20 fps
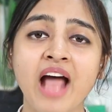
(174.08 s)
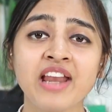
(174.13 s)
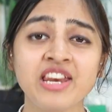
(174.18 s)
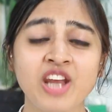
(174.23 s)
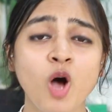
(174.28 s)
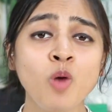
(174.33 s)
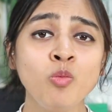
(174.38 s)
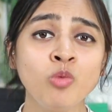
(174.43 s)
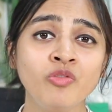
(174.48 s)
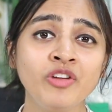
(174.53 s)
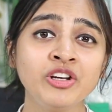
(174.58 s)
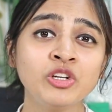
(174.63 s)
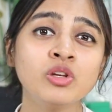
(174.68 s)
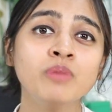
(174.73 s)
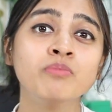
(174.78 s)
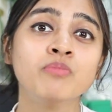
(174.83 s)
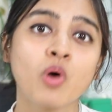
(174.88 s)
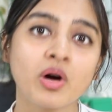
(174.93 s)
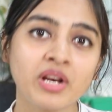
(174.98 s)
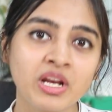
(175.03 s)
And now moving to
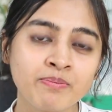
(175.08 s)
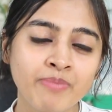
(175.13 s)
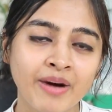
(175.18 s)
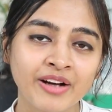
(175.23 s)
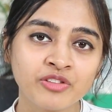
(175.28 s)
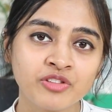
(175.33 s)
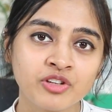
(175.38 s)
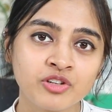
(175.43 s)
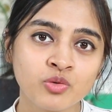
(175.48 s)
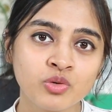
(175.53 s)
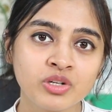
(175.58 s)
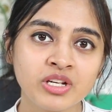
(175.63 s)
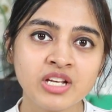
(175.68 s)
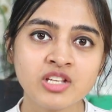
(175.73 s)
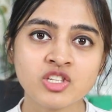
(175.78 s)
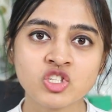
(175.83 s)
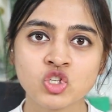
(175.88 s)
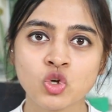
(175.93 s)
the morning part of the routine.